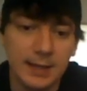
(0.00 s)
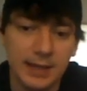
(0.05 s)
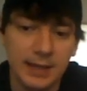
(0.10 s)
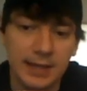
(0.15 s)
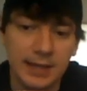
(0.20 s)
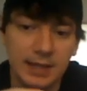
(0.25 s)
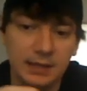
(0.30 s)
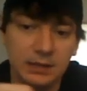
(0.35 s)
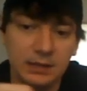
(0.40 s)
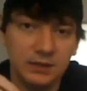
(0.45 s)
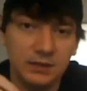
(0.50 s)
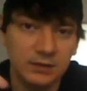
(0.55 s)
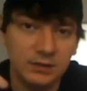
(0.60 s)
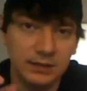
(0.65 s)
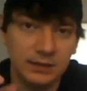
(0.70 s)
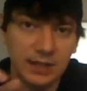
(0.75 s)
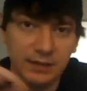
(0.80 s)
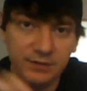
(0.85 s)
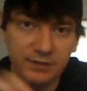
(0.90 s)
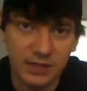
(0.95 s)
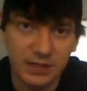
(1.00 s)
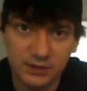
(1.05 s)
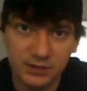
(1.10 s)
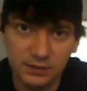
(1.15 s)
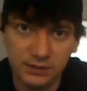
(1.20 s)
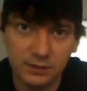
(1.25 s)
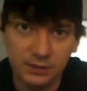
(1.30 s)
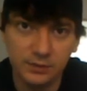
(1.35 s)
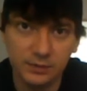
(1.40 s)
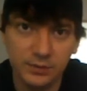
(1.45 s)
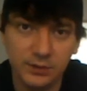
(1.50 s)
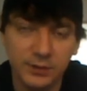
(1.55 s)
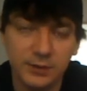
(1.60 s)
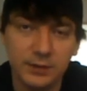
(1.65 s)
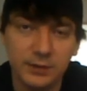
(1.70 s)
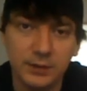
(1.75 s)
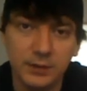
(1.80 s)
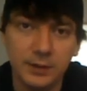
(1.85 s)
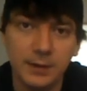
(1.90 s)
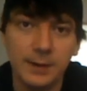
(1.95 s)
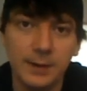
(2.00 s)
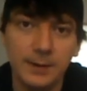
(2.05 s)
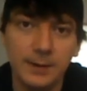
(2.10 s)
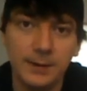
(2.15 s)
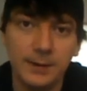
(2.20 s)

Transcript: and this navigation computer